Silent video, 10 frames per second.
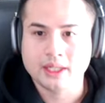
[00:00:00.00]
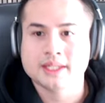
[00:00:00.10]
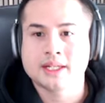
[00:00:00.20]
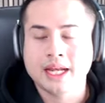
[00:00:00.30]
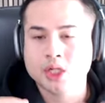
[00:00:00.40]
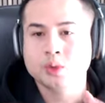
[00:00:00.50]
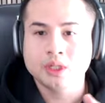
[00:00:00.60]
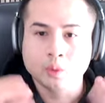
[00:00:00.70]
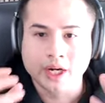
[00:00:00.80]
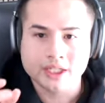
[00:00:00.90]
it's
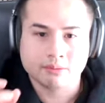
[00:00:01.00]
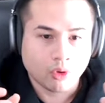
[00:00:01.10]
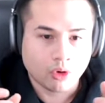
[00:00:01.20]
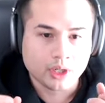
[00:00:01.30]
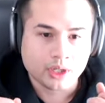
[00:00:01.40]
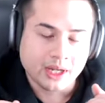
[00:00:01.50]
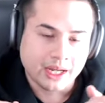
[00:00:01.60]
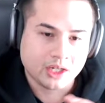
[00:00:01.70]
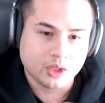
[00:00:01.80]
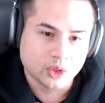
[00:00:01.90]
naturally weighs more
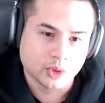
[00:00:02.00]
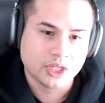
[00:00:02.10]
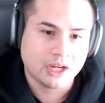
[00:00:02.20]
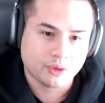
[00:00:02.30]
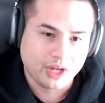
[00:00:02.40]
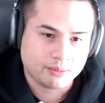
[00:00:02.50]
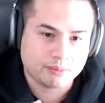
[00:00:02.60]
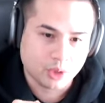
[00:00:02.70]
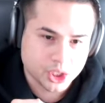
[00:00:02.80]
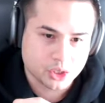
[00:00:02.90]
and you don't have to
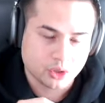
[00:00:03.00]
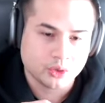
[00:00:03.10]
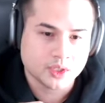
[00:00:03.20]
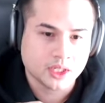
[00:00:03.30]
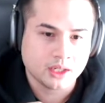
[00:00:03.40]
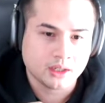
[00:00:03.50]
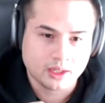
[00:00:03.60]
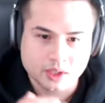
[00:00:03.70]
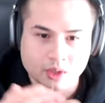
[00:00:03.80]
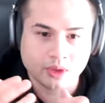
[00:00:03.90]
add pressure on your skin.
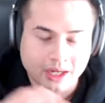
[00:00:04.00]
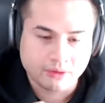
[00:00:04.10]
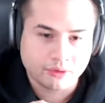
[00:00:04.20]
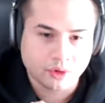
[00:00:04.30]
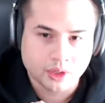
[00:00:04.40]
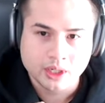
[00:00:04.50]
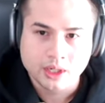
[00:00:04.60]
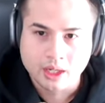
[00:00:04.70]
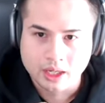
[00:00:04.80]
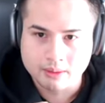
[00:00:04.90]
And so therefore,
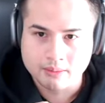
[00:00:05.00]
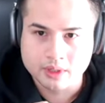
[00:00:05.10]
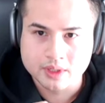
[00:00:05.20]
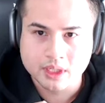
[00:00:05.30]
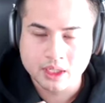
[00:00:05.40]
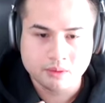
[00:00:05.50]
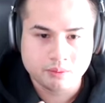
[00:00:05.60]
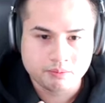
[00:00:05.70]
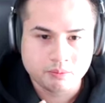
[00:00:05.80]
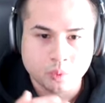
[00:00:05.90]
the
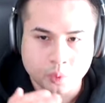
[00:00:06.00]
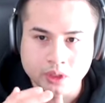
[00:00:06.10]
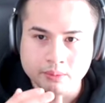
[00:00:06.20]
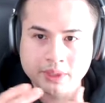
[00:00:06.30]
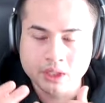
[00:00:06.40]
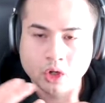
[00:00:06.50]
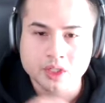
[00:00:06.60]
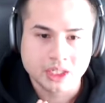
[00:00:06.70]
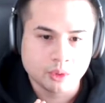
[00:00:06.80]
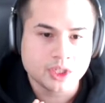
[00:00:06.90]
skin will be
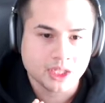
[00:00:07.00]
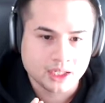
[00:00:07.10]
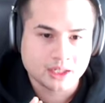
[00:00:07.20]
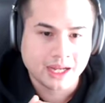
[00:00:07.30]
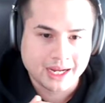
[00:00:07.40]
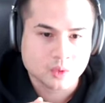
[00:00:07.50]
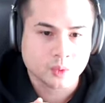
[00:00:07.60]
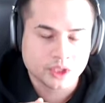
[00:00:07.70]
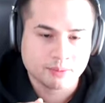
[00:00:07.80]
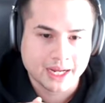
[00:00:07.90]
not irritated as
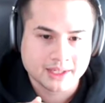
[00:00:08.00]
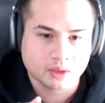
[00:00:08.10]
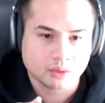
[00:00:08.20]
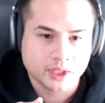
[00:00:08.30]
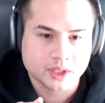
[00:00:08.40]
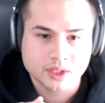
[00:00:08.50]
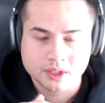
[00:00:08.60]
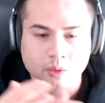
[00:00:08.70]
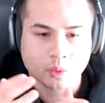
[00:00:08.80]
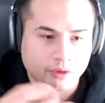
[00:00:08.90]
with plastic
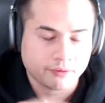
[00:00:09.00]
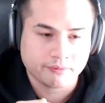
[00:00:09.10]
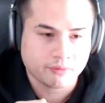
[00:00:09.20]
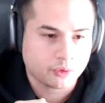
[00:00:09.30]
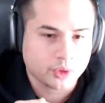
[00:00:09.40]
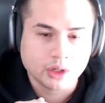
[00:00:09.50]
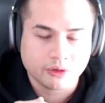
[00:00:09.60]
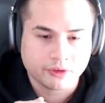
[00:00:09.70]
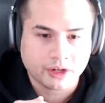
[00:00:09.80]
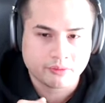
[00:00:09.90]
razors with 3
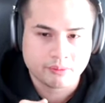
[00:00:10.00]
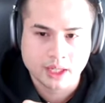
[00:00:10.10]
or 5